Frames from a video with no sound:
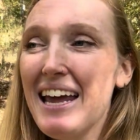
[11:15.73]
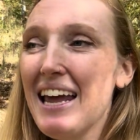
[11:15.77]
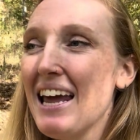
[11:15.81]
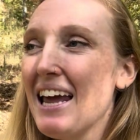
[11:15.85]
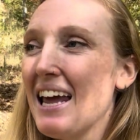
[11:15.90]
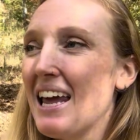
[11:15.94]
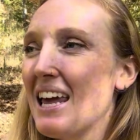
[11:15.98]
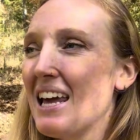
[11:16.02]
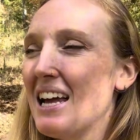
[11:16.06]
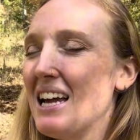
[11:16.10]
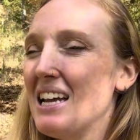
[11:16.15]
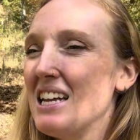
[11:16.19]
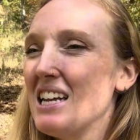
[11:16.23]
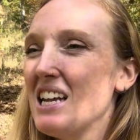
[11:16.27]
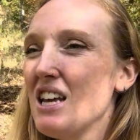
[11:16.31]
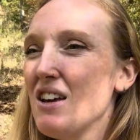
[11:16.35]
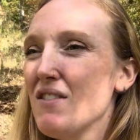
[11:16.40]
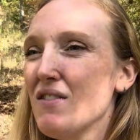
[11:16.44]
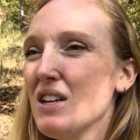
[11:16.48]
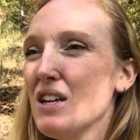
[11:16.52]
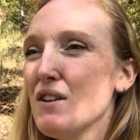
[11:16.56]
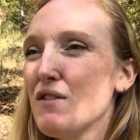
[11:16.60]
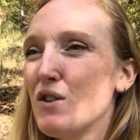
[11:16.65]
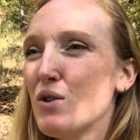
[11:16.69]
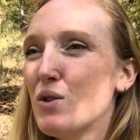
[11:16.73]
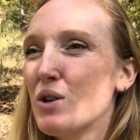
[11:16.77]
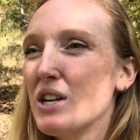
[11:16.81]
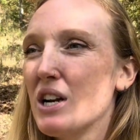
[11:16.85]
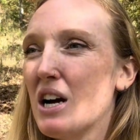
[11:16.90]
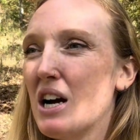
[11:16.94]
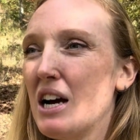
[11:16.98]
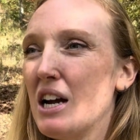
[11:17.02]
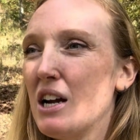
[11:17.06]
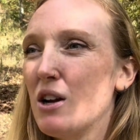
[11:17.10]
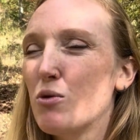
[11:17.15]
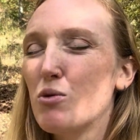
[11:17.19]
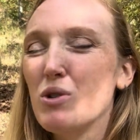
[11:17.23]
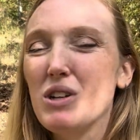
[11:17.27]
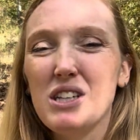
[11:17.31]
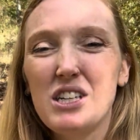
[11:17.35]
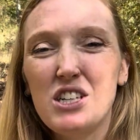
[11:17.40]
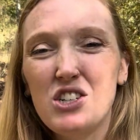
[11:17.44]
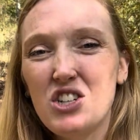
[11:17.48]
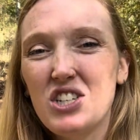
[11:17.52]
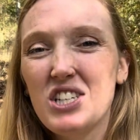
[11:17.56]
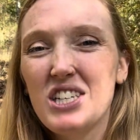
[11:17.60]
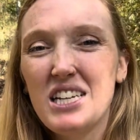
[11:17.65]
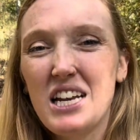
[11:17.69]
And even if you're not
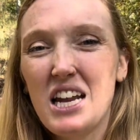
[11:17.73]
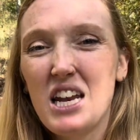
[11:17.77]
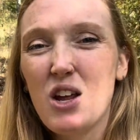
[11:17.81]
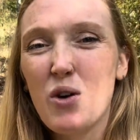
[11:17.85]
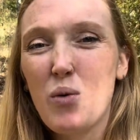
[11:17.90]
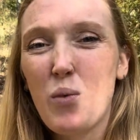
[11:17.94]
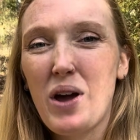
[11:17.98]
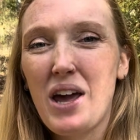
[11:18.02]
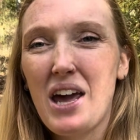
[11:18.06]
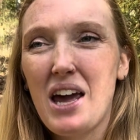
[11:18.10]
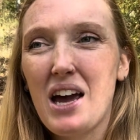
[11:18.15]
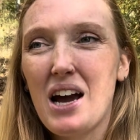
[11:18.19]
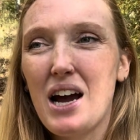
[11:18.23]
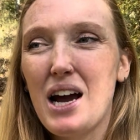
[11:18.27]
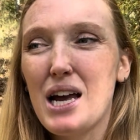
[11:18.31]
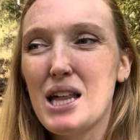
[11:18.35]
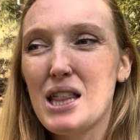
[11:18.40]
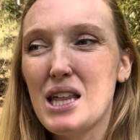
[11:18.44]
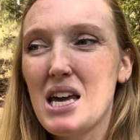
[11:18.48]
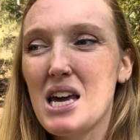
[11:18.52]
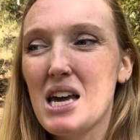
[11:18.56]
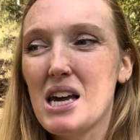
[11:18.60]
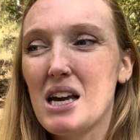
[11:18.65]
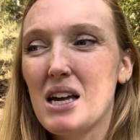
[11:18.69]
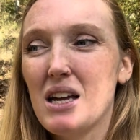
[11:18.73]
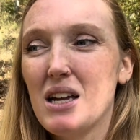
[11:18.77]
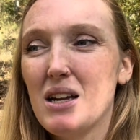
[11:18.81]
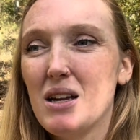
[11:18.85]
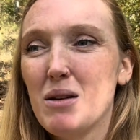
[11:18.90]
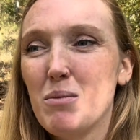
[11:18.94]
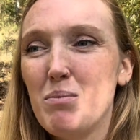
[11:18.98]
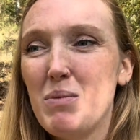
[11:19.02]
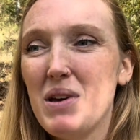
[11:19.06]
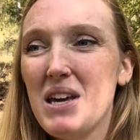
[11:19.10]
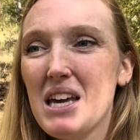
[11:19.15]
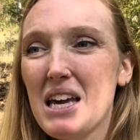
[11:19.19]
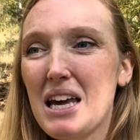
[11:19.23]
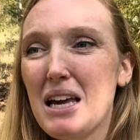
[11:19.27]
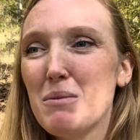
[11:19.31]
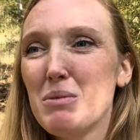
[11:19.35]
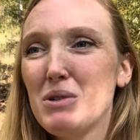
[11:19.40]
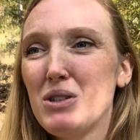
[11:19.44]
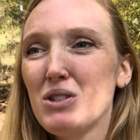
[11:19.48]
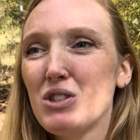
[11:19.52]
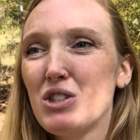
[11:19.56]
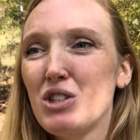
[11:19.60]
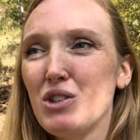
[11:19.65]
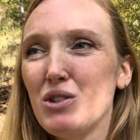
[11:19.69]
religious in any way, I think being
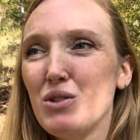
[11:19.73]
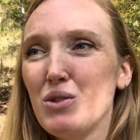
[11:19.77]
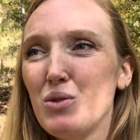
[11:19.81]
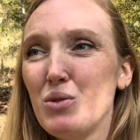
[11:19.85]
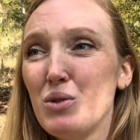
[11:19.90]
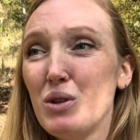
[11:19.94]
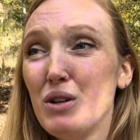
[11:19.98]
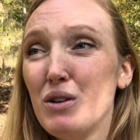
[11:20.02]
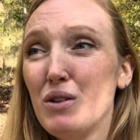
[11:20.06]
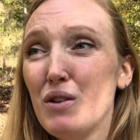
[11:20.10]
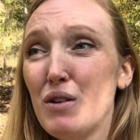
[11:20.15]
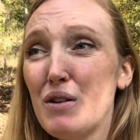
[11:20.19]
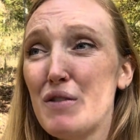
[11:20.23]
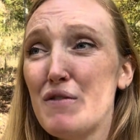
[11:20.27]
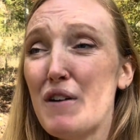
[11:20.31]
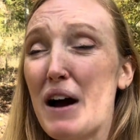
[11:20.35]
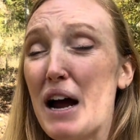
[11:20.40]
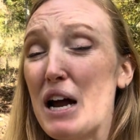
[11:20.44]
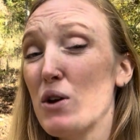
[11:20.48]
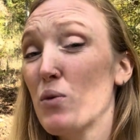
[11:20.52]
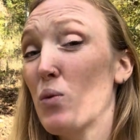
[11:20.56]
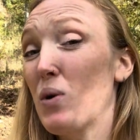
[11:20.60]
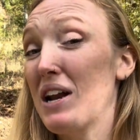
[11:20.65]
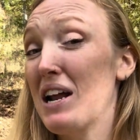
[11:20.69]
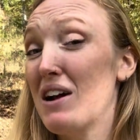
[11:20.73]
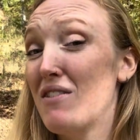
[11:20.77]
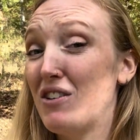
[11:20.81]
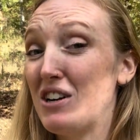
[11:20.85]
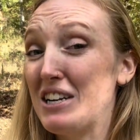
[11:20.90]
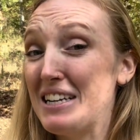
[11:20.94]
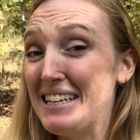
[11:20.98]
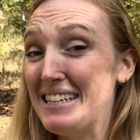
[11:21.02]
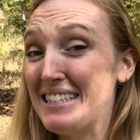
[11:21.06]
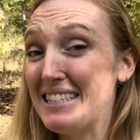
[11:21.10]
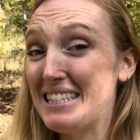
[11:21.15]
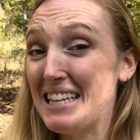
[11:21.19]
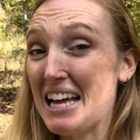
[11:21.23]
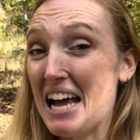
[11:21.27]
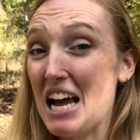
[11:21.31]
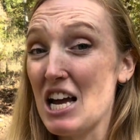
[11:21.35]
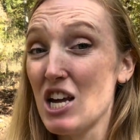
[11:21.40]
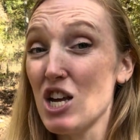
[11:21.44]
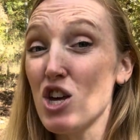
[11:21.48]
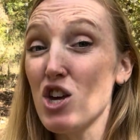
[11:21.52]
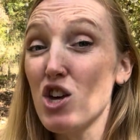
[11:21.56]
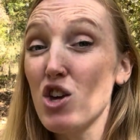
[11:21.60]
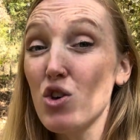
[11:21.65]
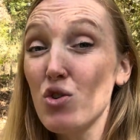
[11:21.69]
able to find whatever it is that
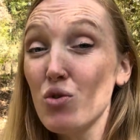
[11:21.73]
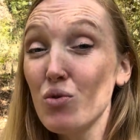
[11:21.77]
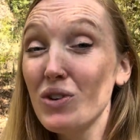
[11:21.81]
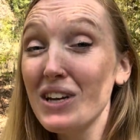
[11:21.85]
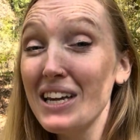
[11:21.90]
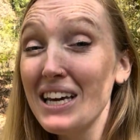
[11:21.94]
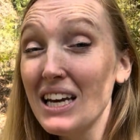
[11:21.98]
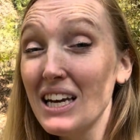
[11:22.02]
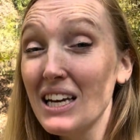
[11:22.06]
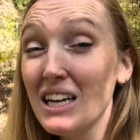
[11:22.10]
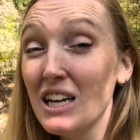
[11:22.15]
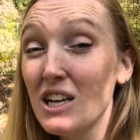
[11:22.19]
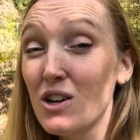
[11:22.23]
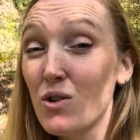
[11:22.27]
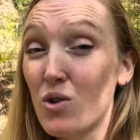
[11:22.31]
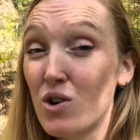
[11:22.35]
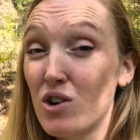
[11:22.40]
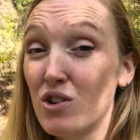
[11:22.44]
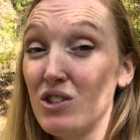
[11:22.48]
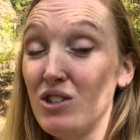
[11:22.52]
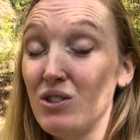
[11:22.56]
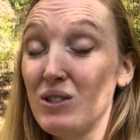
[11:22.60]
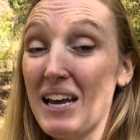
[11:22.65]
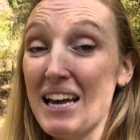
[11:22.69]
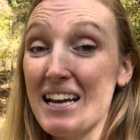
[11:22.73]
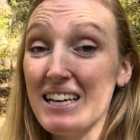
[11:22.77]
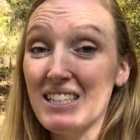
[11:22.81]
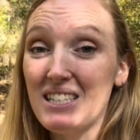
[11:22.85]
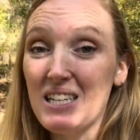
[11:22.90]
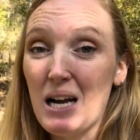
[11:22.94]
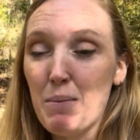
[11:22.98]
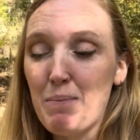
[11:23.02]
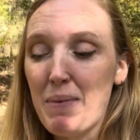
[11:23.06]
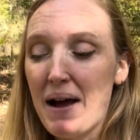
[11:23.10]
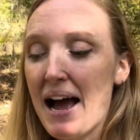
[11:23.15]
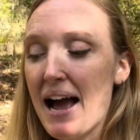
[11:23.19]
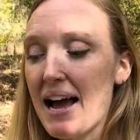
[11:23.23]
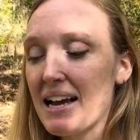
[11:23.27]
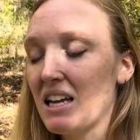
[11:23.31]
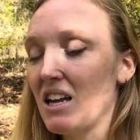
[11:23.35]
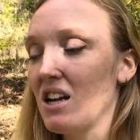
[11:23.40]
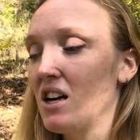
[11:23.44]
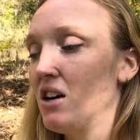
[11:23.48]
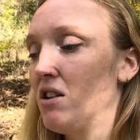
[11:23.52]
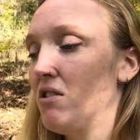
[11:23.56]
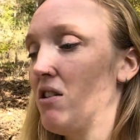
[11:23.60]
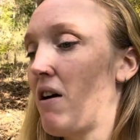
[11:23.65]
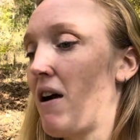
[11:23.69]
you need in order to take a step back and
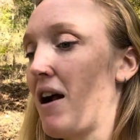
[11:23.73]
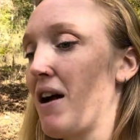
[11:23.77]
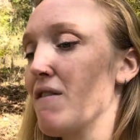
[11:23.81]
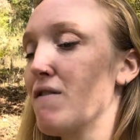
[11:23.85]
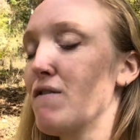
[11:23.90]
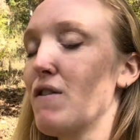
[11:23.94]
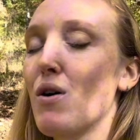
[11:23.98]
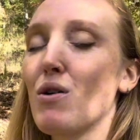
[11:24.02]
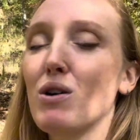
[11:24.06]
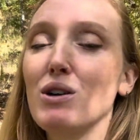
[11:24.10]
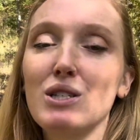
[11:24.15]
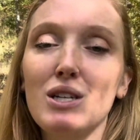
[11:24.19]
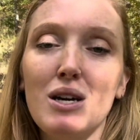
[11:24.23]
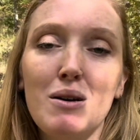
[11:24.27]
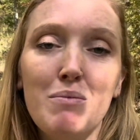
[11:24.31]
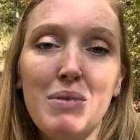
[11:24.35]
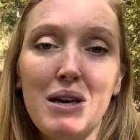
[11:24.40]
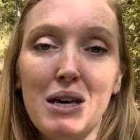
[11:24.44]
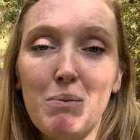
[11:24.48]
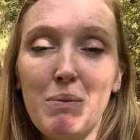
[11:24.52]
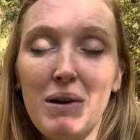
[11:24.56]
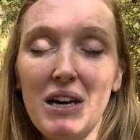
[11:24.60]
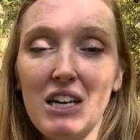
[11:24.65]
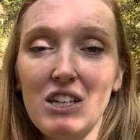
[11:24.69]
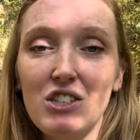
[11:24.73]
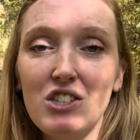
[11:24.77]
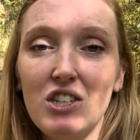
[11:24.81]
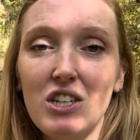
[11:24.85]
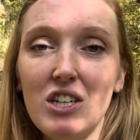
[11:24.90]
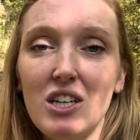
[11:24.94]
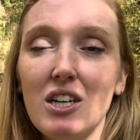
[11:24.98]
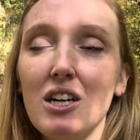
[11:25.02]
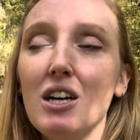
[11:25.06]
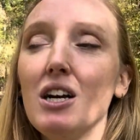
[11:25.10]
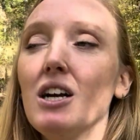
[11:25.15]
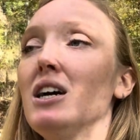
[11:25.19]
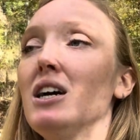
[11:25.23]
go, all right, focus on big picture.